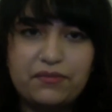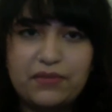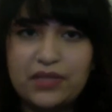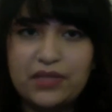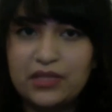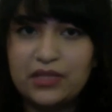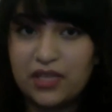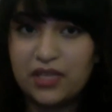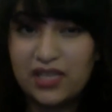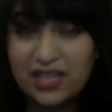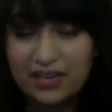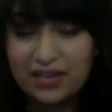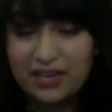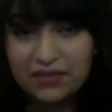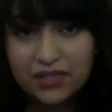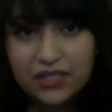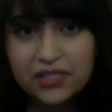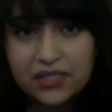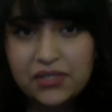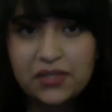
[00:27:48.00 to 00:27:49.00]
le-
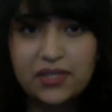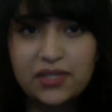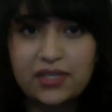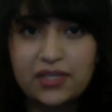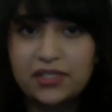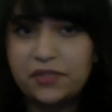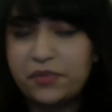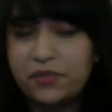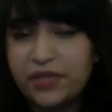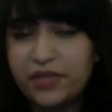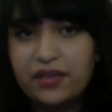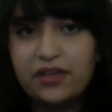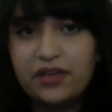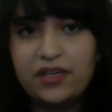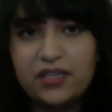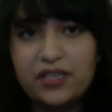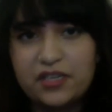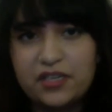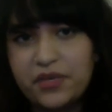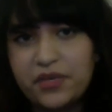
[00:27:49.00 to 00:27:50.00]
levels. So there's beginner,
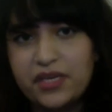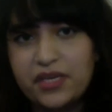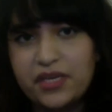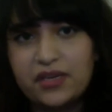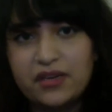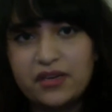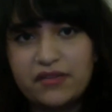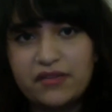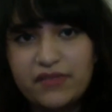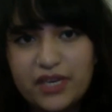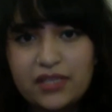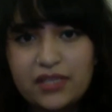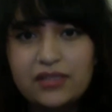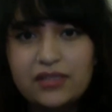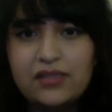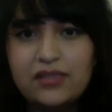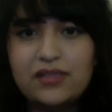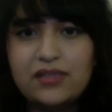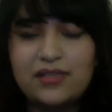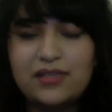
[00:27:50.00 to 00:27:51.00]
intermediate,
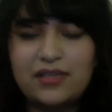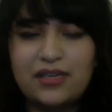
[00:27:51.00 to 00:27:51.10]
advanced.